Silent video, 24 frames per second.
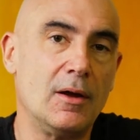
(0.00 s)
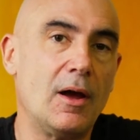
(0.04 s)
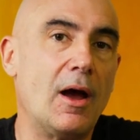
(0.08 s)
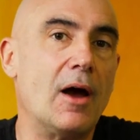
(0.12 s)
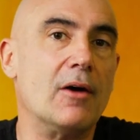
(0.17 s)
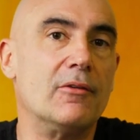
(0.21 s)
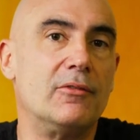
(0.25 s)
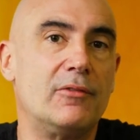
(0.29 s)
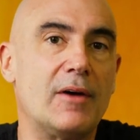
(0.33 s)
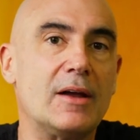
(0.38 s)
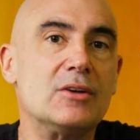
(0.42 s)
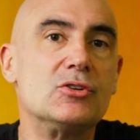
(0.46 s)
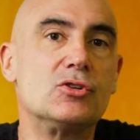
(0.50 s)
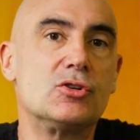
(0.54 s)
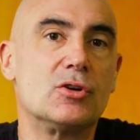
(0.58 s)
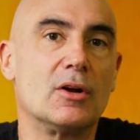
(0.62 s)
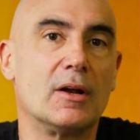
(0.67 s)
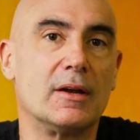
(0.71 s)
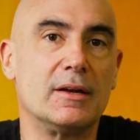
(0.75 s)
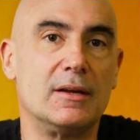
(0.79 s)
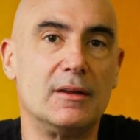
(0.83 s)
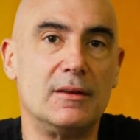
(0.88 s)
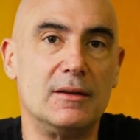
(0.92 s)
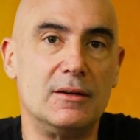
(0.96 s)

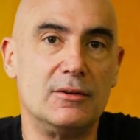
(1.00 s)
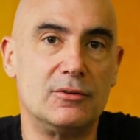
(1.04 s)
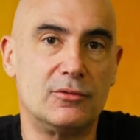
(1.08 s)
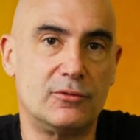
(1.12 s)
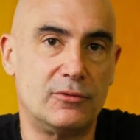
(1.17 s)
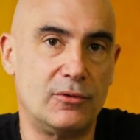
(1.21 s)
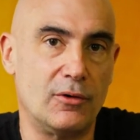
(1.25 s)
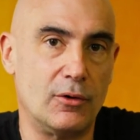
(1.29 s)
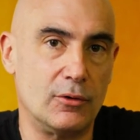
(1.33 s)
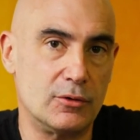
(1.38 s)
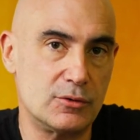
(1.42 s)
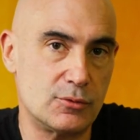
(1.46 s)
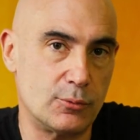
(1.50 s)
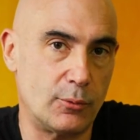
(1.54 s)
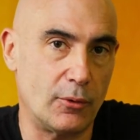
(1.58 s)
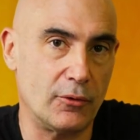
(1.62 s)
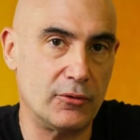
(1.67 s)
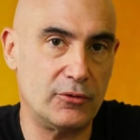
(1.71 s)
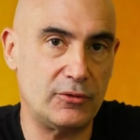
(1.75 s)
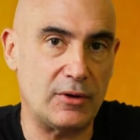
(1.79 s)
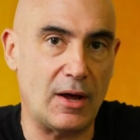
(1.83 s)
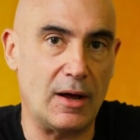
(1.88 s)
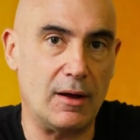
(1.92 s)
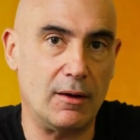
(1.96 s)
Eventually, these folks will
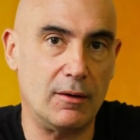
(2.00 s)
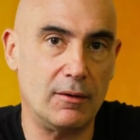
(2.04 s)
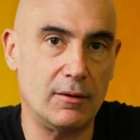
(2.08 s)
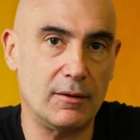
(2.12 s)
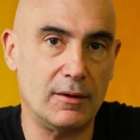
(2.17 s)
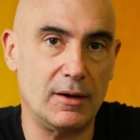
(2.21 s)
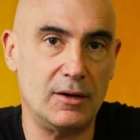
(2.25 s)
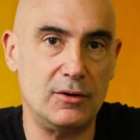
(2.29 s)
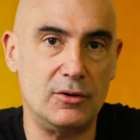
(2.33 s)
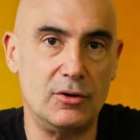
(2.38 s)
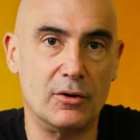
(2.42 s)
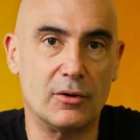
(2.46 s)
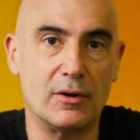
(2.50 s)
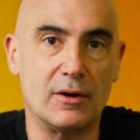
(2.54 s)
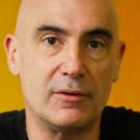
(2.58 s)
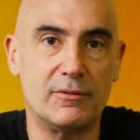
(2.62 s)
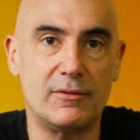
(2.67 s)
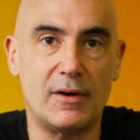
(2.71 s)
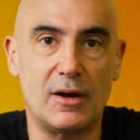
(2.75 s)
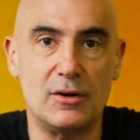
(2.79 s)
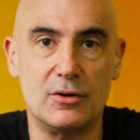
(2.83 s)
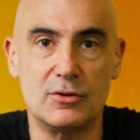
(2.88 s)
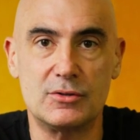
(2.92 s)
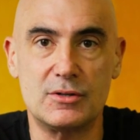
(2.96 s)
sell, and you're going to
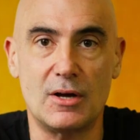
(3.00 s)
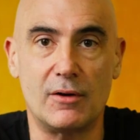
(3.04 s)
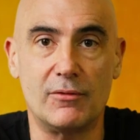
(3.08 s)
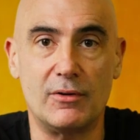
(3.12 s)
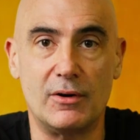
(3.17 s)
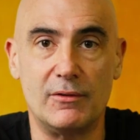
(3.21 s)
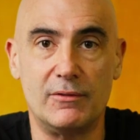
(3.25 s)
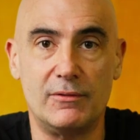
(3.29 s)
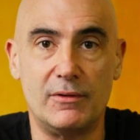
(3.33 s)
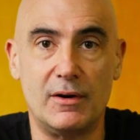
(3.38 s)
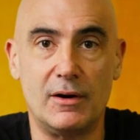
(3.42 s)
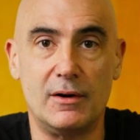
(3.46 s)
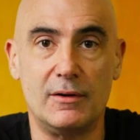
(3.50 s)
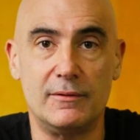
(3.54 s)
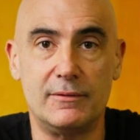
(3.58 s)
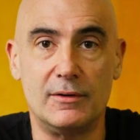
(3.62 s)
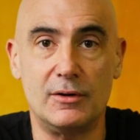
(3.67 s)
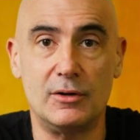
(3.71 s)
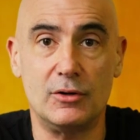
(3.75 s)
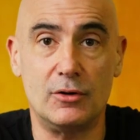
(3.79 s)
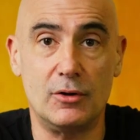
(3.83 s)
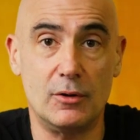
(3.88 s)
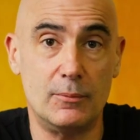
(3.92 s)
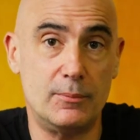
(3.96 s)
find yourself in a very,
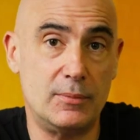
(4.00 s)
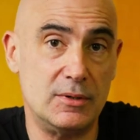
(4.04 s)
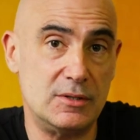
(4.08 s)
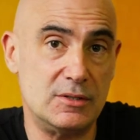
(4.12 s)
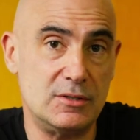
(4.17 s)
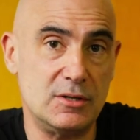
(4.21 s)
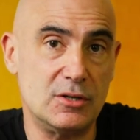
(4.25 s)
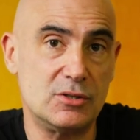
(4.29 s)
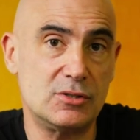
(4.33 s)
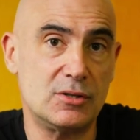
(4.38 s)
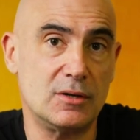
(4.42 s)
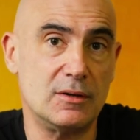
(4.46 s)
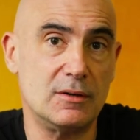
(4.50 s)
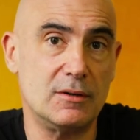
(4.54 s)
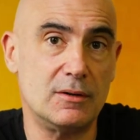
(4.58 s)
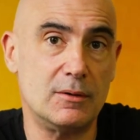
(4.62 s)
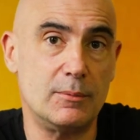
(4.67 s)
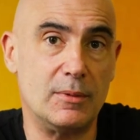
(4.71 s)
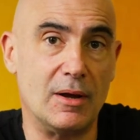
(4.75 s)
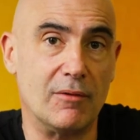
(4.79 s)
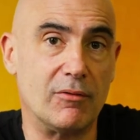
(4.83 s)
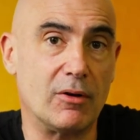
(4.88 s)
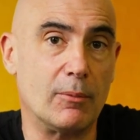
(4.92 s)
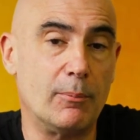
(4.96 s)
very good position to
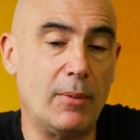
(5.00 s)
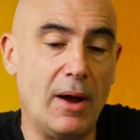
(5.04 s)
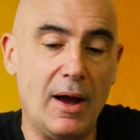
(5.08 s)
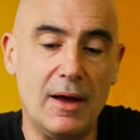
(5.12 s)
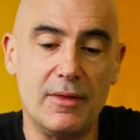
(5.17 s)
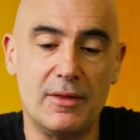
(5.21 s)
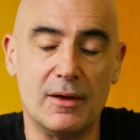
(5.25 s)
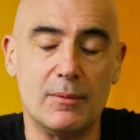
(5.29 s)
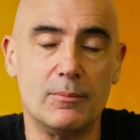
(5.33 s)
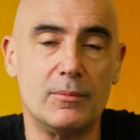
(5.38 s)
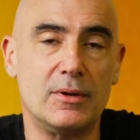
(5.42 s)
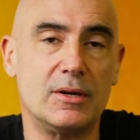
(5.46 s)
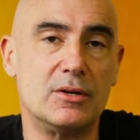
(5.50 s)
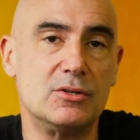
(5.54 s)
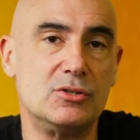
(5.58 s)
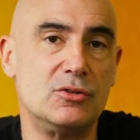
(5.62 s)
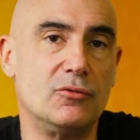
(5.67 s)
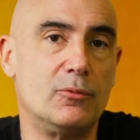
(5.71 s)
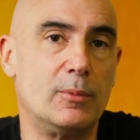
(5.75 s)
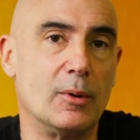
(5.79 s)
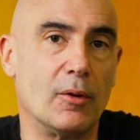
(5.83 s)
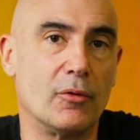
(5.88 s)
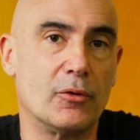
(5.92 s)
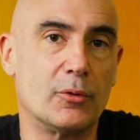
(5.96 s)
be able to buy them because
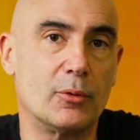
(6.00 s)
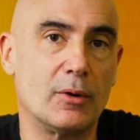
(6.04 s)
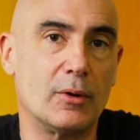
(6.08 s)
you've built a